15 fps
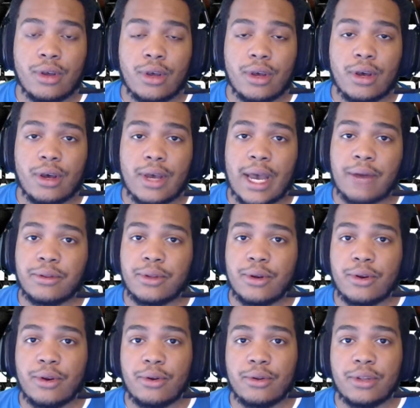out there
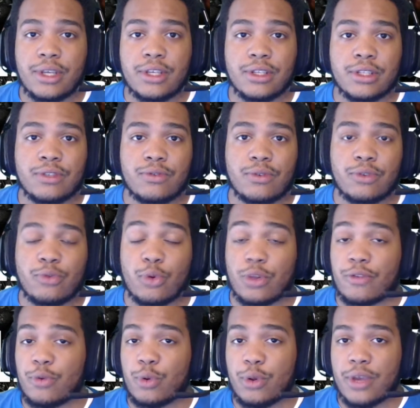currently for the
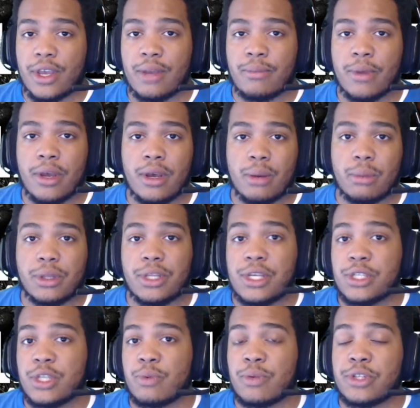full game, but these are
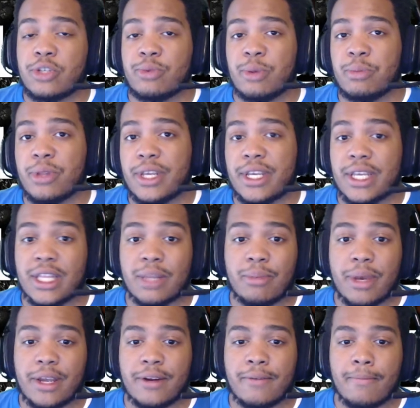the ones you'll be playing in the
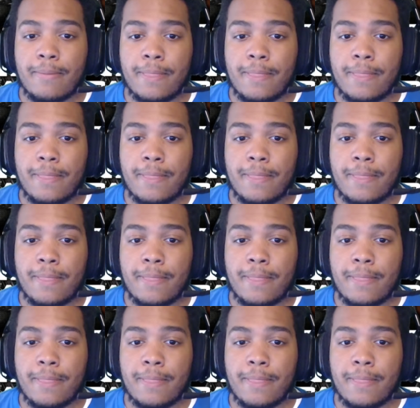beta.